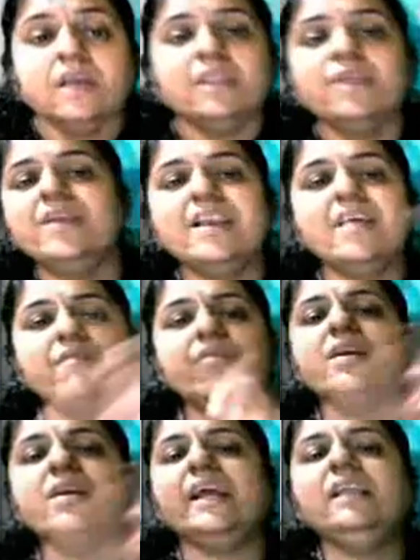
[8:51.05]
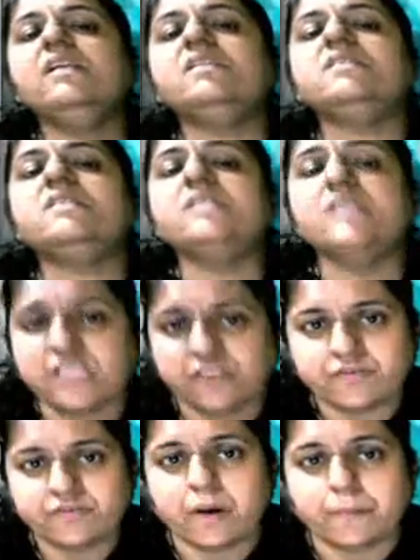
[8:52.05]
They will never write the
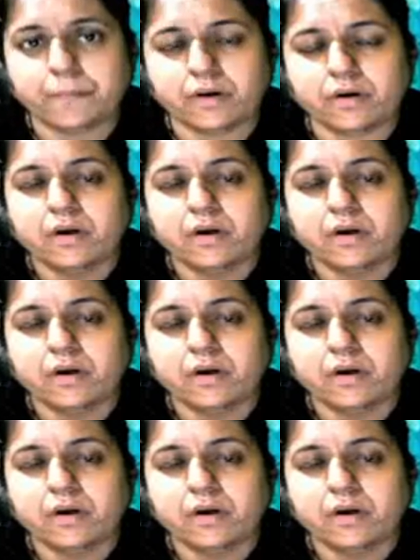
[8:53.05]
distinctive number.